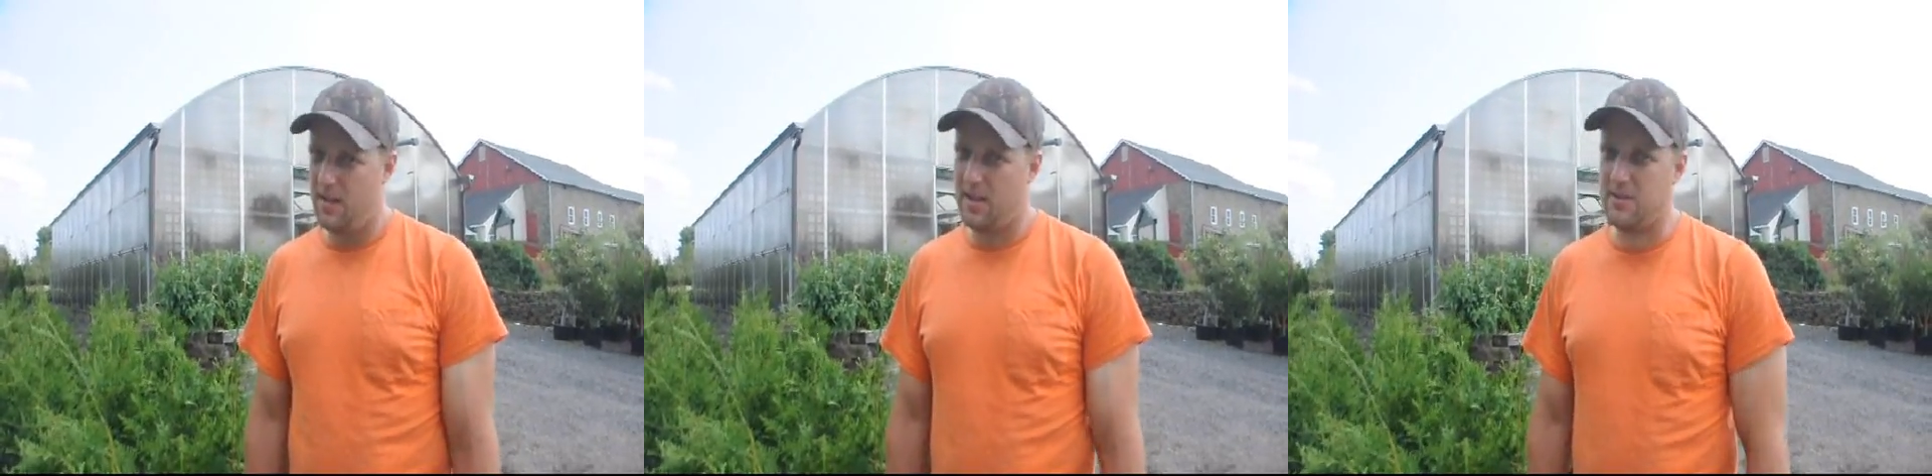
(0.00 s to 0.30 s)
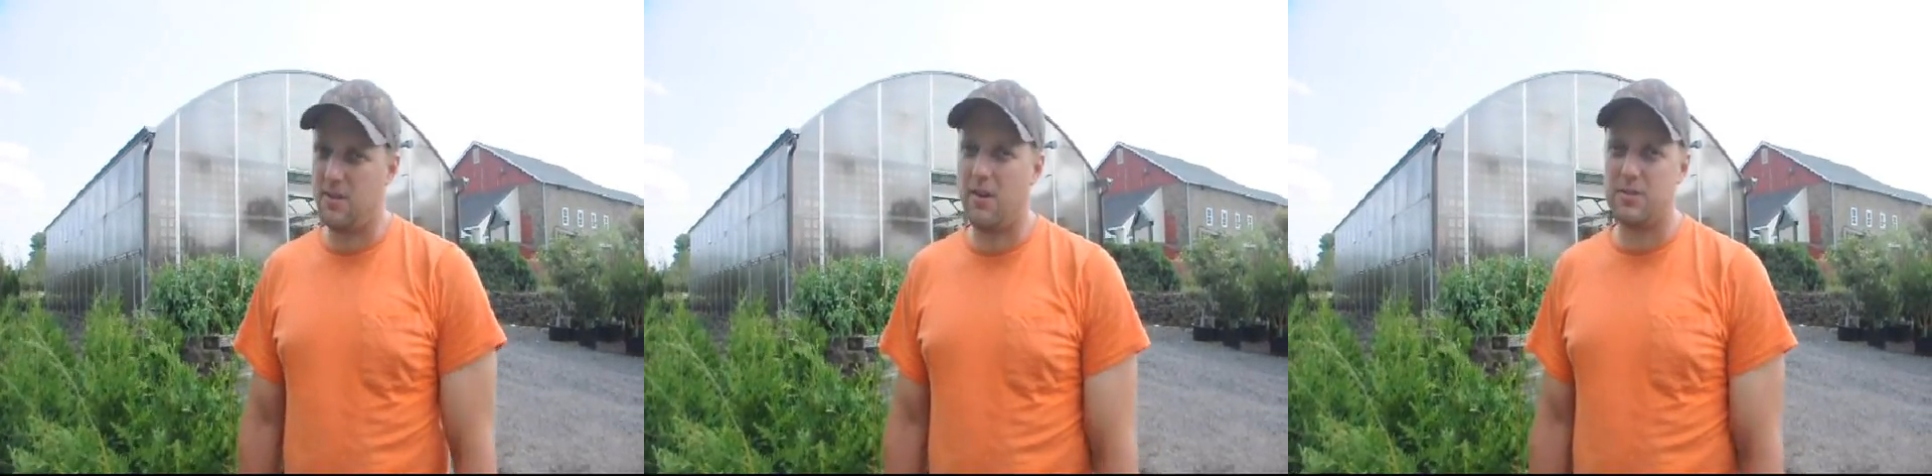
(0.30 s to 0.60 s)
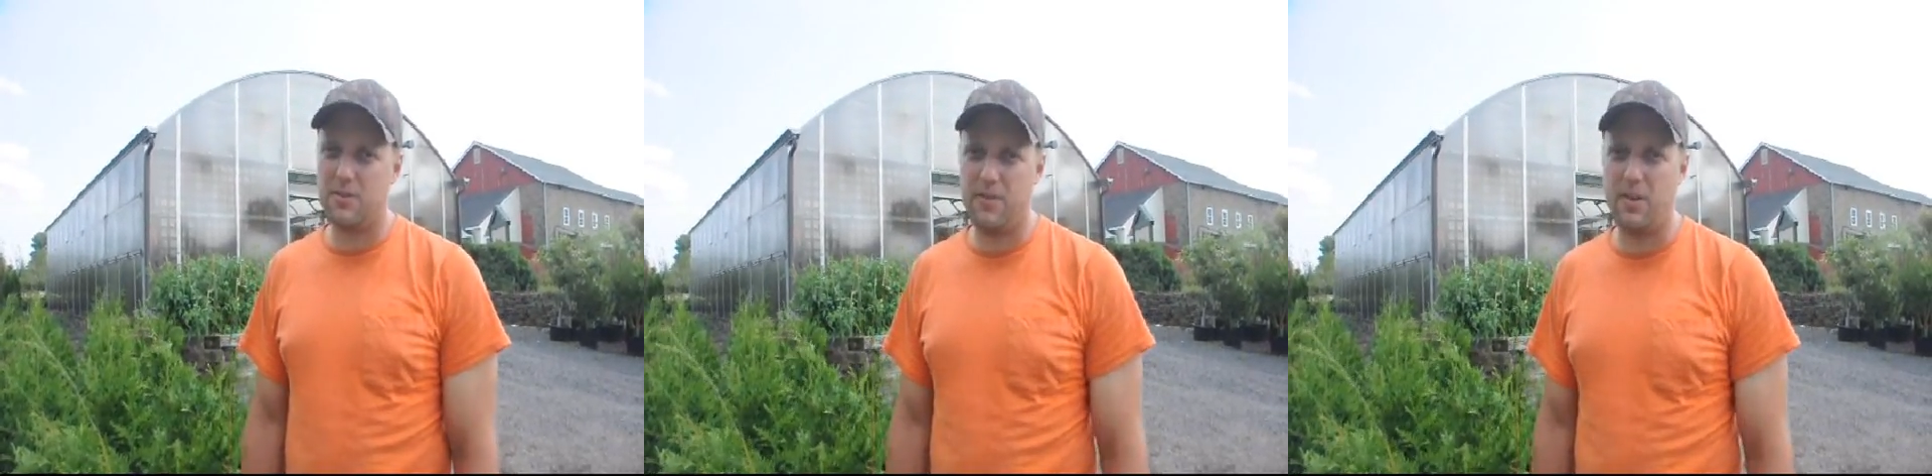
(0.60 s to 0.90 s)
that's
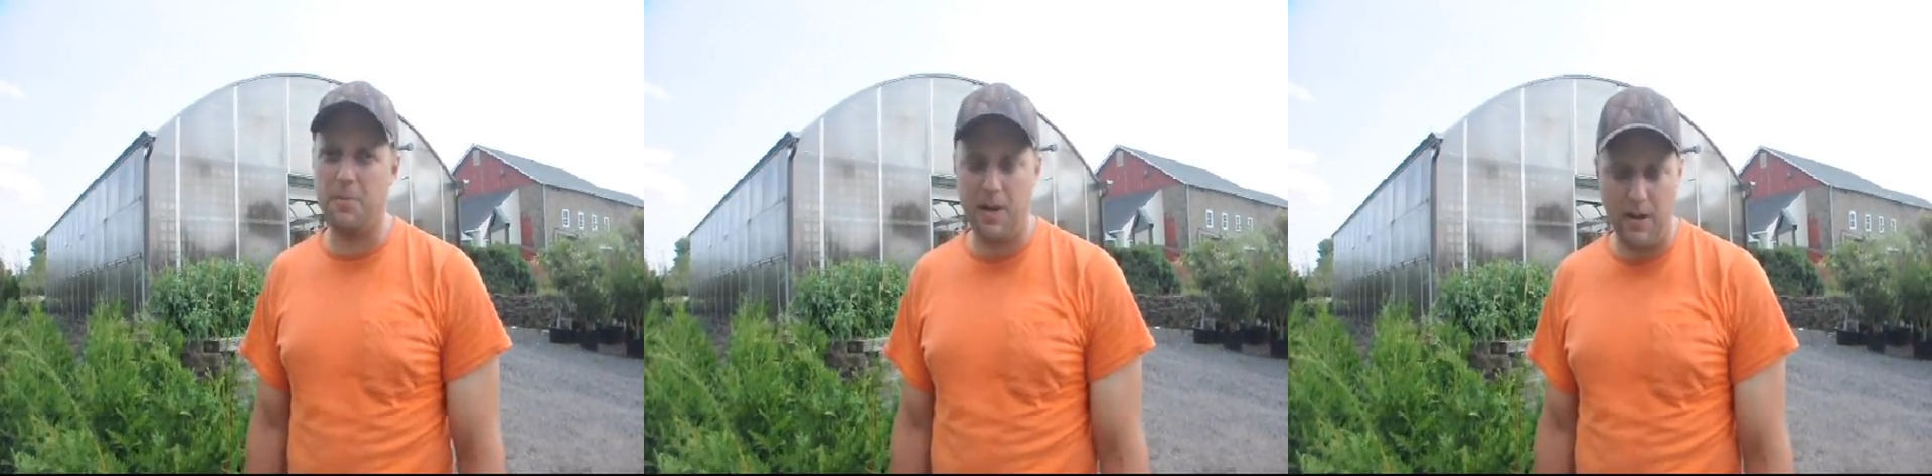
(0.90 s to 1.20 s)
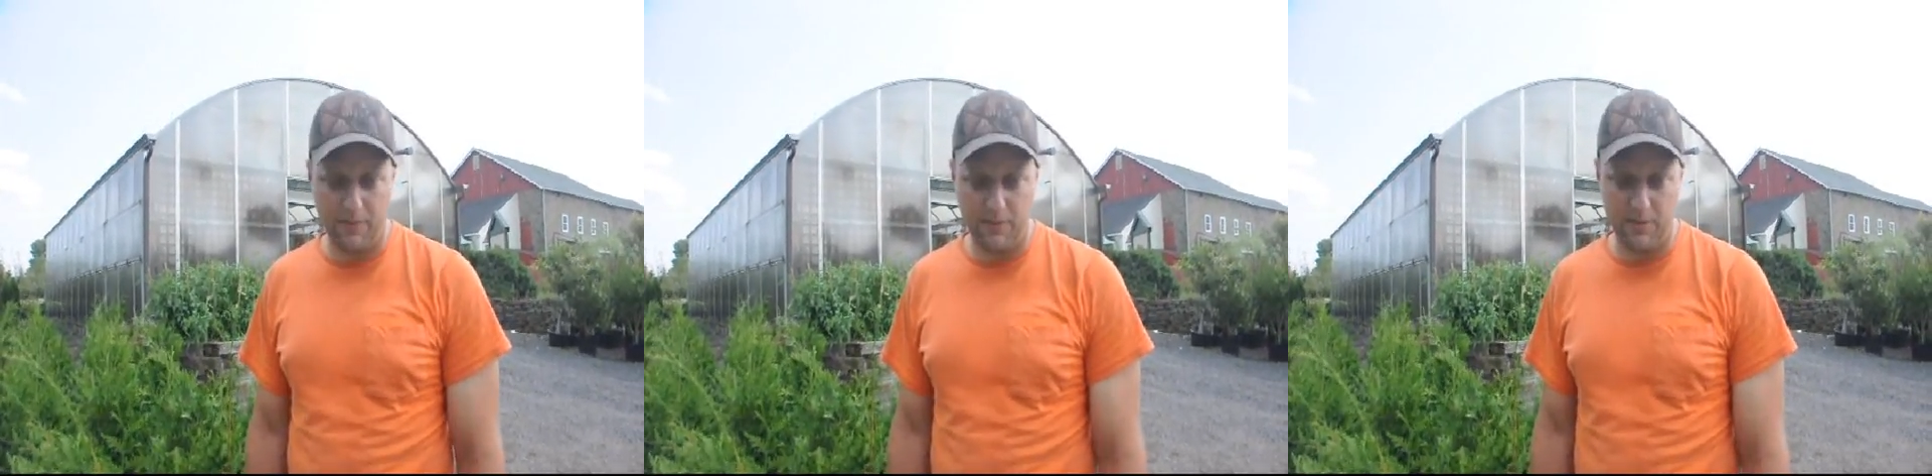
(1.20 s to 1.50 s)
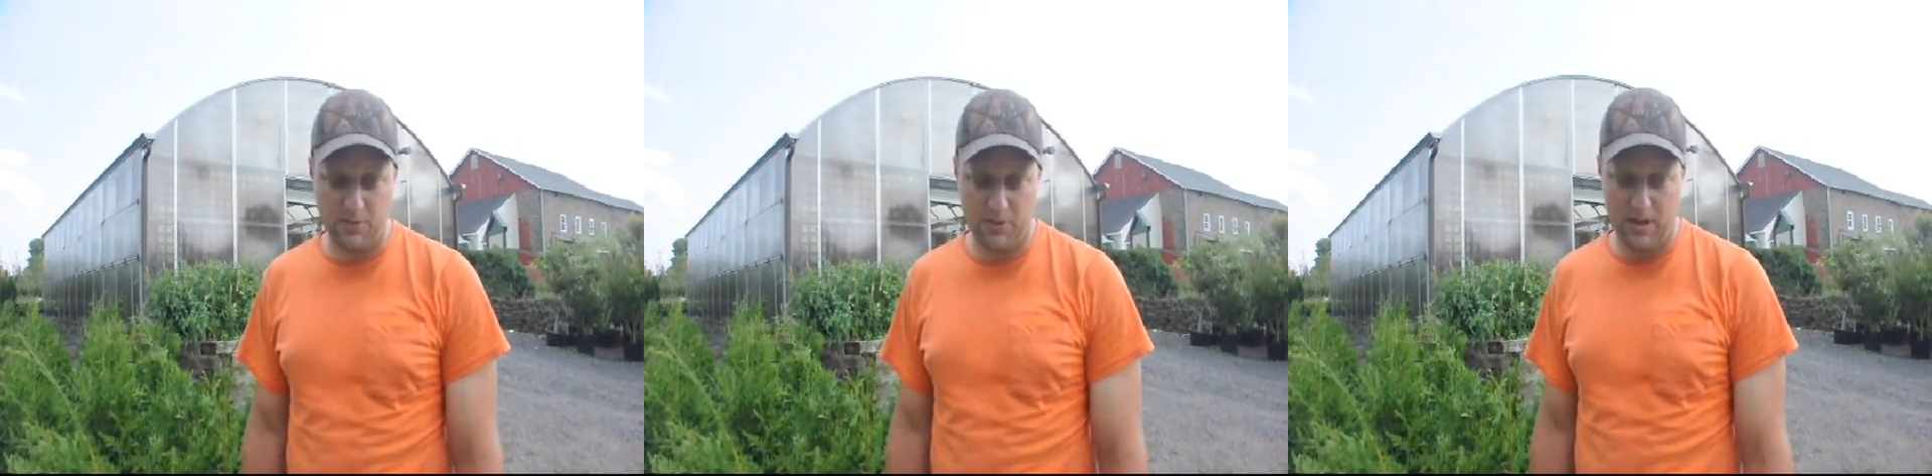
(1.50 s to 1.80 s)
also very bad for
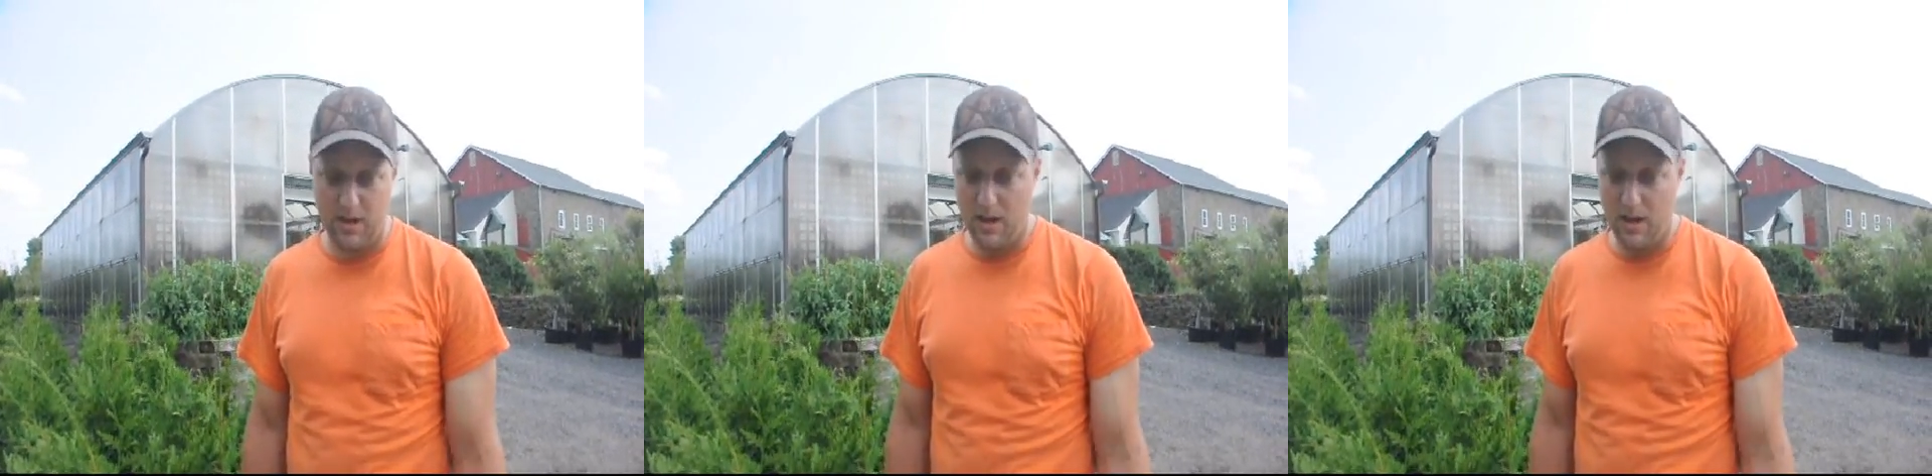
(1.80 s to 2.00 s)
the tree.